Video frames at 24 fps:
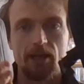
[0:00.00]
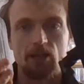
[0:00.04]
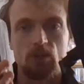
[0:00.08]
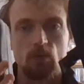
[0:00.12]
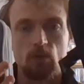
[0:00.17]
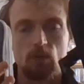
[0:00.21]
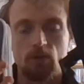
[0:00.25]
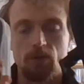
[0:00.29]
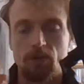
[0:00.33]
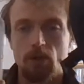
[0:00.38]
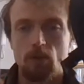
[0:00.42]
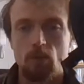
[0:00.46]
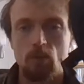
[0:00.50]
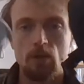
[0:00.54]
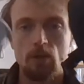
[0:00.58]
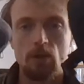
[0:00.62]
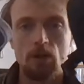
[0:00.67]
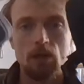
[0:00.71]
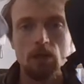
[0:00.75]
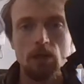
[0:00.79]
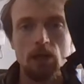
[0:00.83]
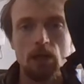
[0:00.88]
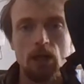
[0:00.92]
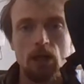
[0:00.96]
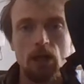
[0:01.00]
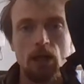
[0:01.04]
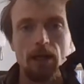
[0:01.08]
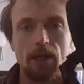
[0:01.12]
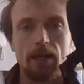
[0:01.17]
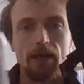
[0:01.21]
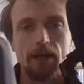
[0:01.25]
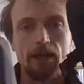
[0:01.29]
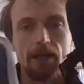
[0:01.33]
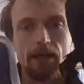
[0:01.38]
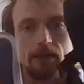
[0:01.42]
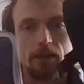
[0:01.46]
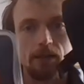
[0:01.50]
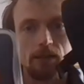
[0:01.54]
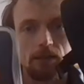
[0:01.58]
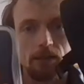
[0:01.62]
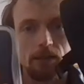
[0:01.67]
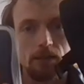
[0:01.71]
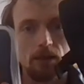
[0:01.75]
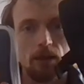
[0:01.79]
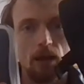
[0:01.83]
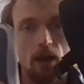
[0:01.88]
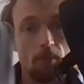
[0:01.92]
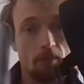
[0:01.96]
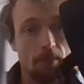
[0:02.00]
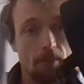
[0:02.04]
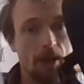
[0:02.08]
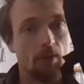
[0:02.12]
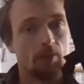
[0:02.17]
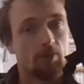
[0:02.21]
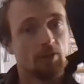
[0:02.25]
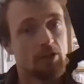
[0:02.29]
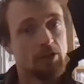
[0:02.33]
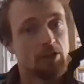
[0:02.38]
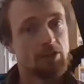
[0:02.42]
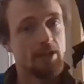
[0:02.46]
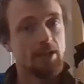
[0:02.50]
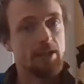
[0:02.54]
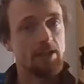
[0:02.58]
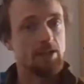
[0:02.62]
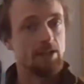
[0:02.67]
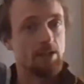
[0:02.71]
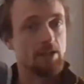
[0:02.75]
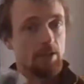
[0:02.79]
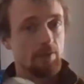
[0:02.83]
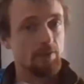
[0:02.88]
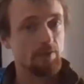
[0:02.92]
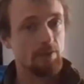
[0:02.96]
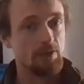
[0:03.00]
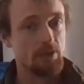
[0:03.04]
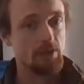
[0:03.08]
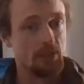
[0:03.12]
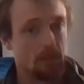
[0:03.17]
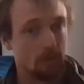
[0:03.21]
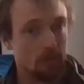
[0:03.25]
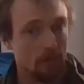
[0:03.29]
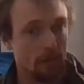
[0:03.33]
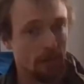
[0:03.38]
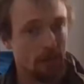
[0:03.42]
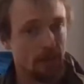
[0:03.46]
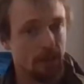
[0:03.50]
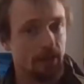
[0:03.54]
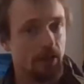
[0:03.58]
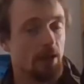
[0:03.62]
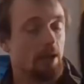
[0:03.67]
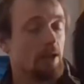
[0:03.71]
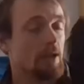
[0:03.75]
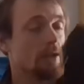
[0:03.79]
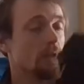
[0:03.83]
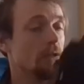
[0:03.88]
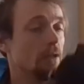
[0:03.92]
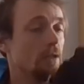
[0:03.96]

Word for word: as you all know, and I'm big on first aid stuff. So yeah.